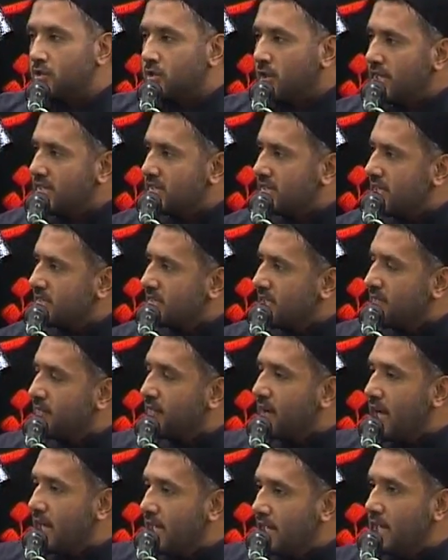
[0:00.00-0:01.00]
So he says,
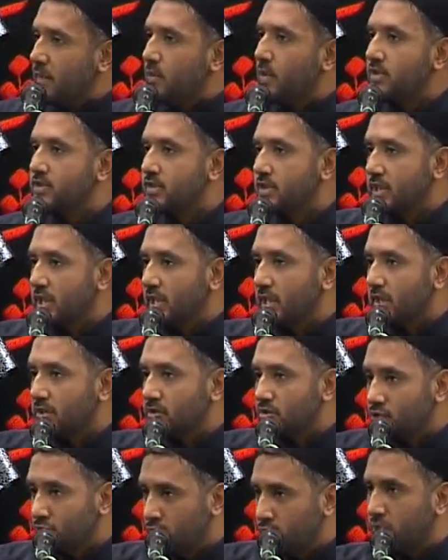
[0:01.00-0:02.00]
if Ali was the
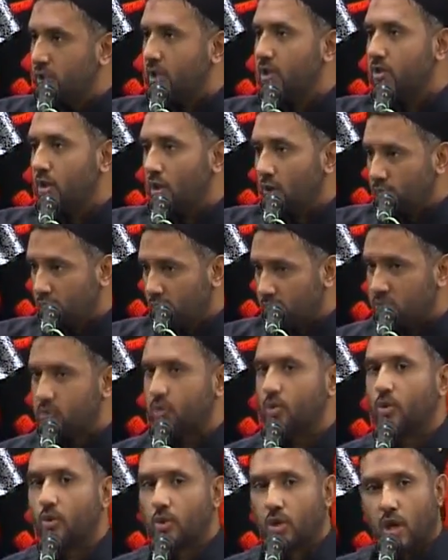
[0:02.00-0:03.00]
student of
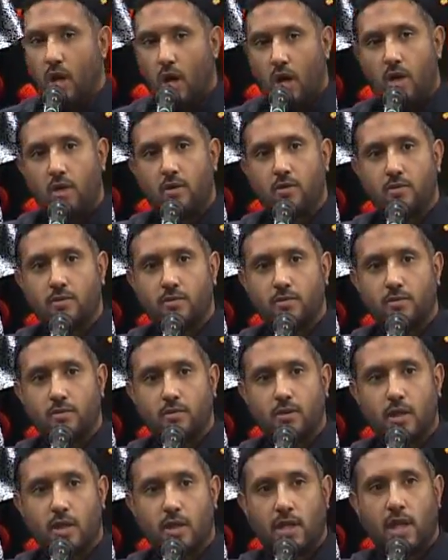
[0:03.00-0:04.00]
Rasulullah,
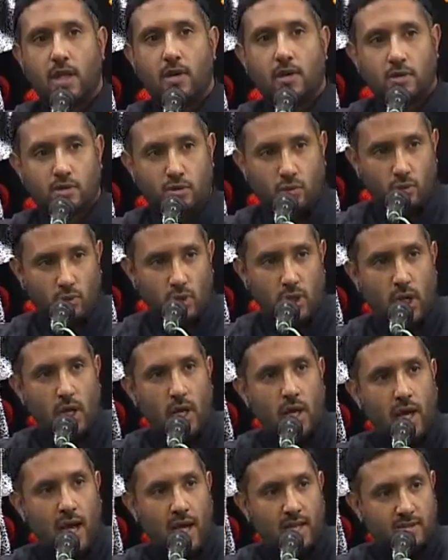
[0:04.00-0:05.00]
then
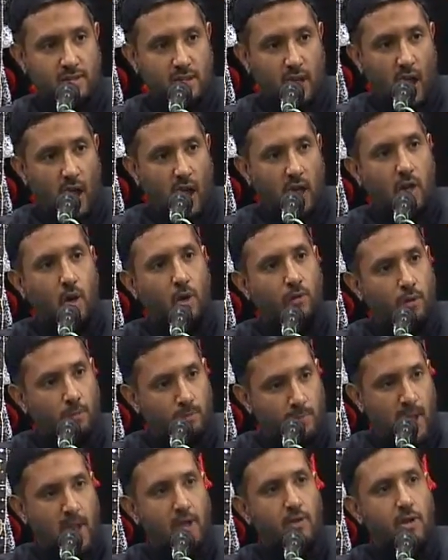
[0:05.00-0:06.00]
Rasulullah has the haqq of
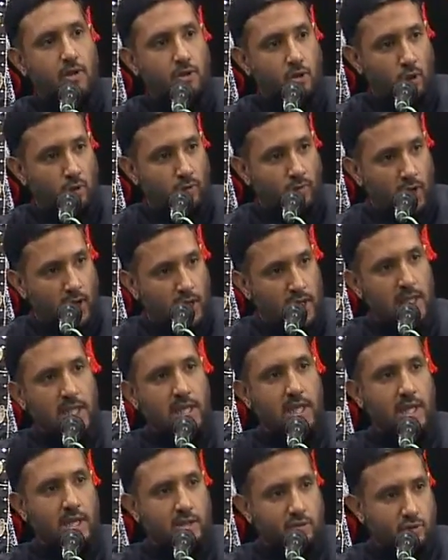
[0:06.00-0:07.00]
a parent over
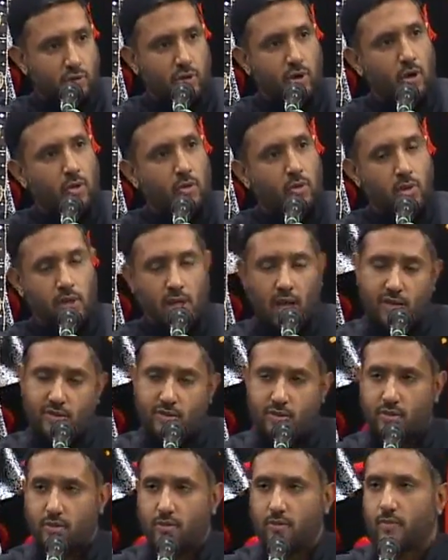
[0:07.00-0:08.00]
Ali. Yes or no?
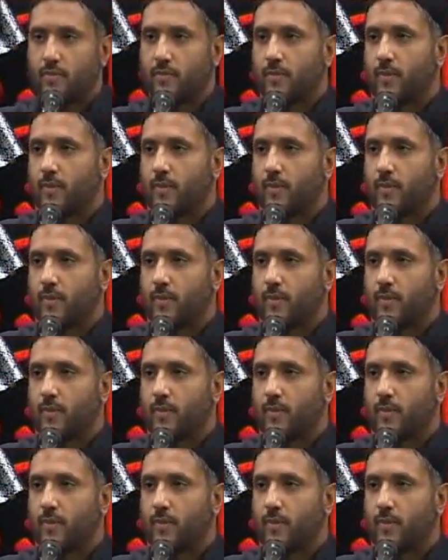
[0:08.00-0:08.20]
Yes.